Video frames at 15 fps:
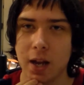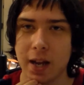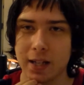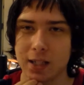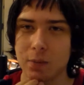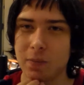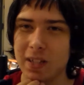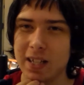
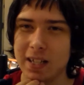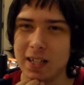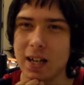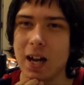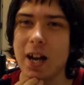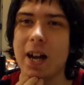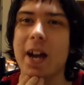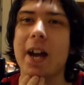And to
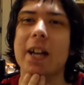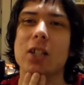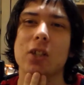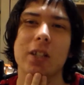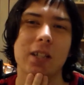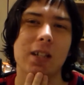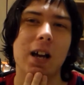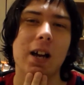me, I
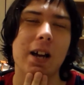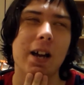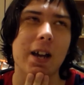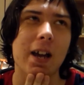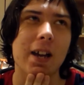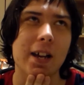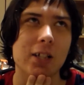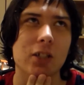
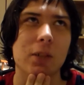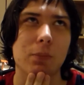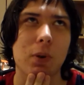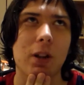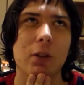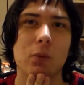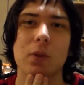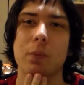actually
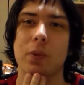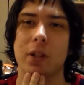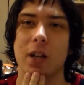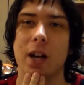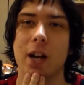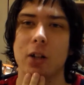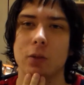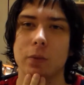probably would put
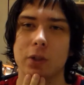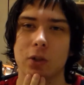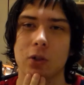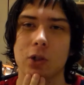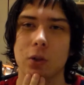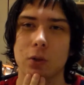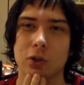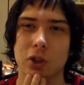it higher than Winter
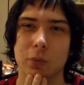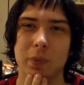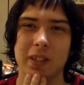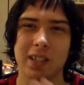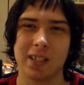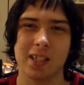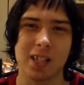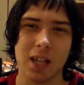Soldier,
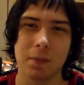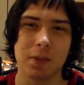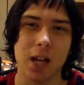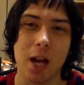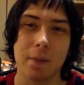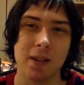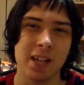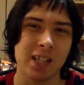but at the same
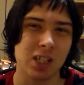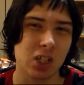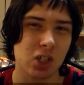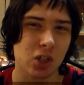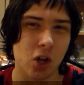time, it